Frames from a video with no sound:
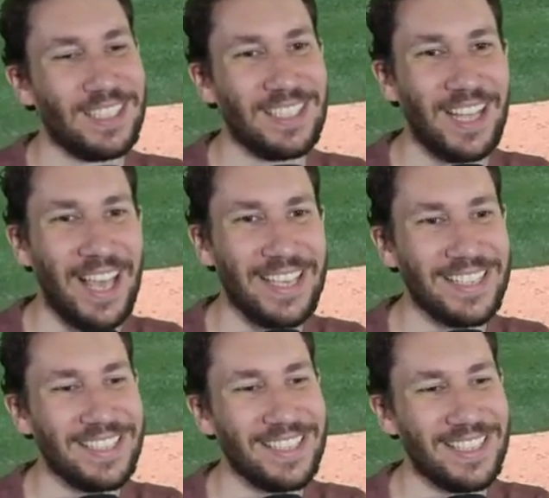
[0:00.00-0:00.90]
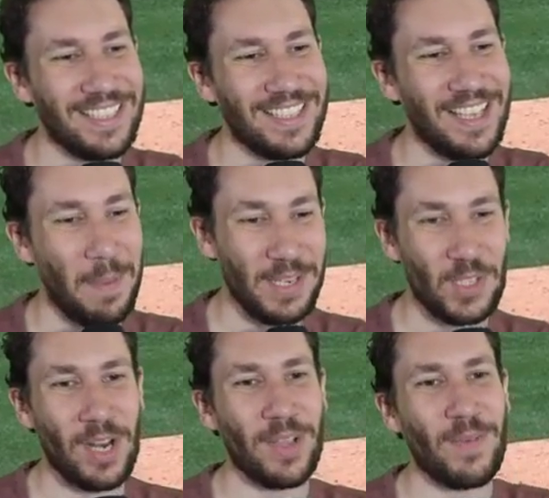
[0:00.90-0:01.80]
Like, I mean,
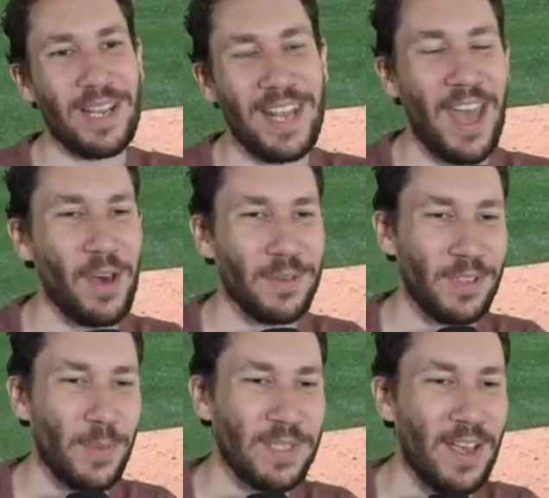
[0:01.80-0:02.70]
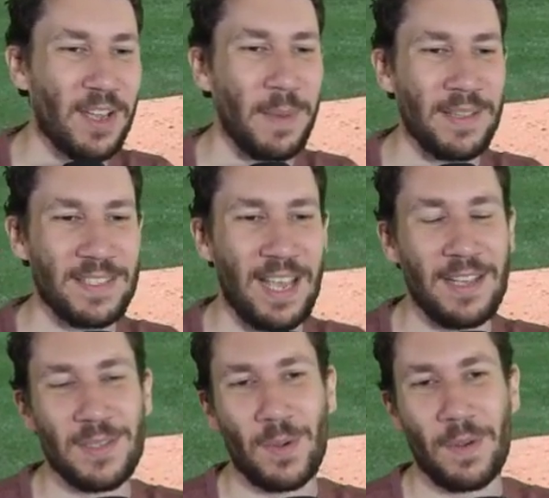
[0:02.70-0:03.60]
generally right now, you know, we talk about this guy
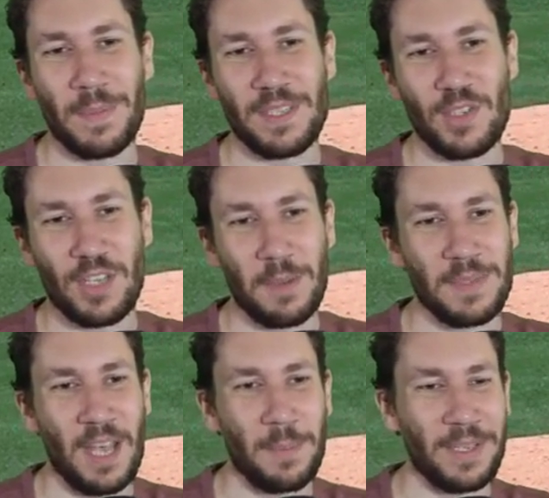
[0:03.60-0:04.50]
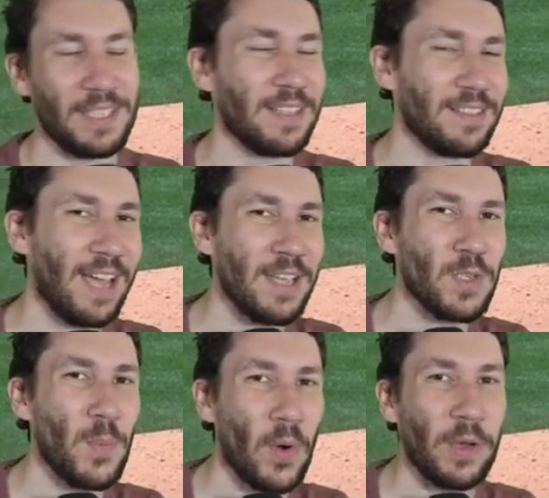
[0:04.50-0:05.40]
in scoring position comes up. Like, guys
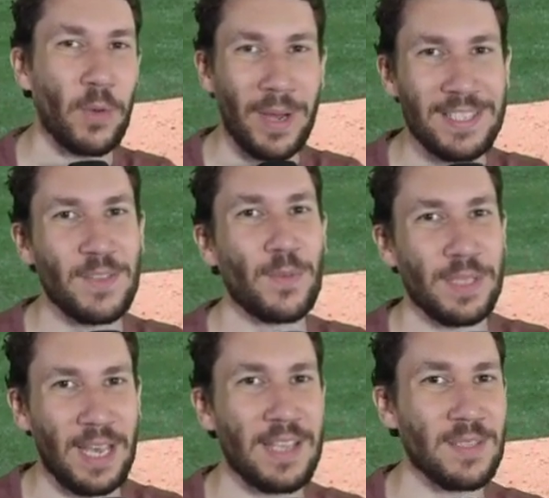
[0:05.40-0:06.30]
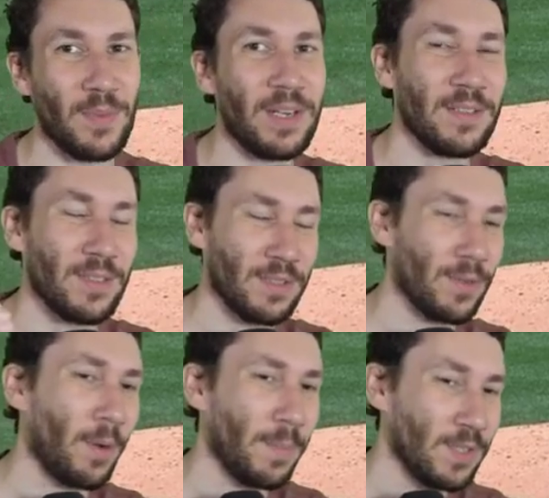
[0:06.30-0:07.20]
are more aggressive with guys and runners in
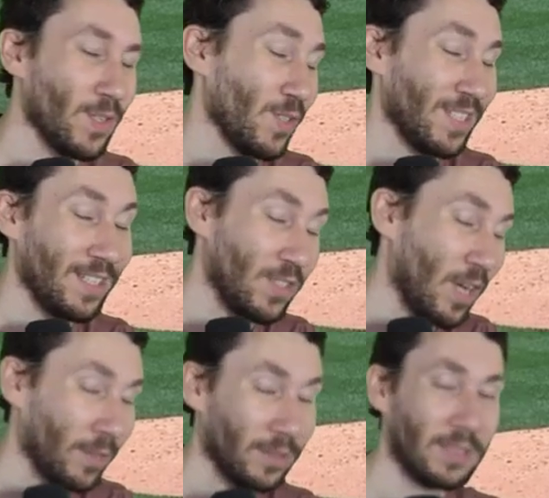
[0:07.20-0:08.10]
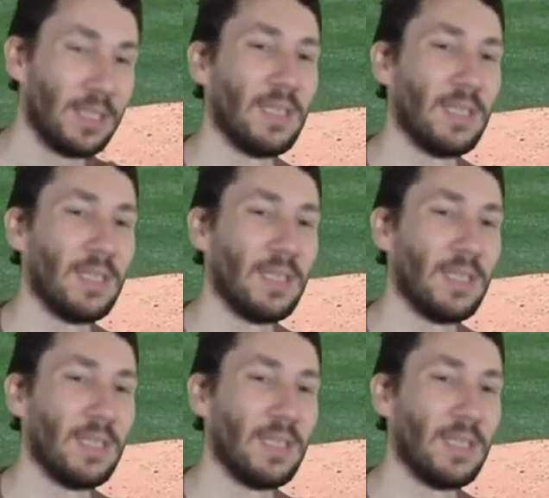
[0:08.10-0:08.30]
scoring positions in general.